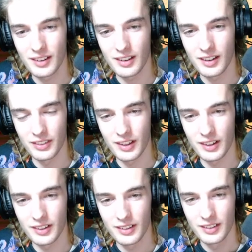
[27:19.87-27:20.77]
Oh,
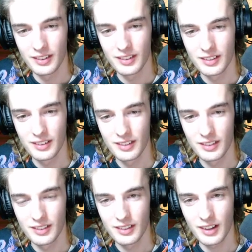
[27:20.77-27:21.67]
no.
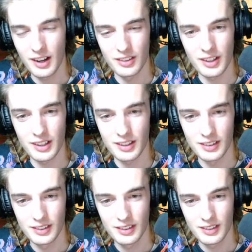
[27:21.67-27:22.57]
Oh, no.
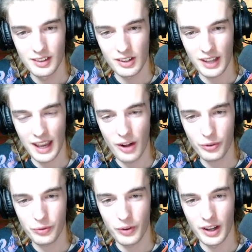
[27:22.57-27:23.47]
Okay, Elk
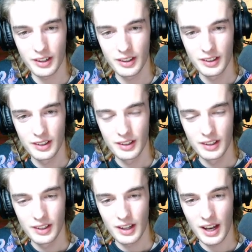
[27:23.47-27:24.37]
Fawn.
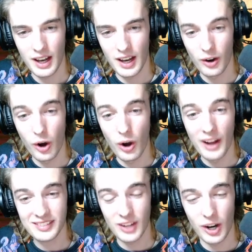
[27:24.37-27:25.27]
Oh,
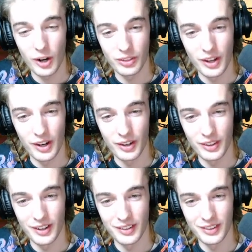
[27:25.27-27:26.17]
that's... No.
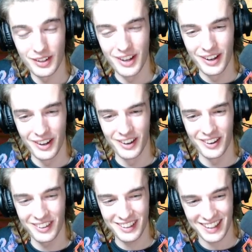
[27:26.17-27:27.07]

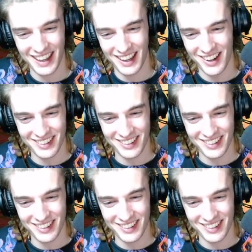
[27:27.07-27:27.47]
Okay.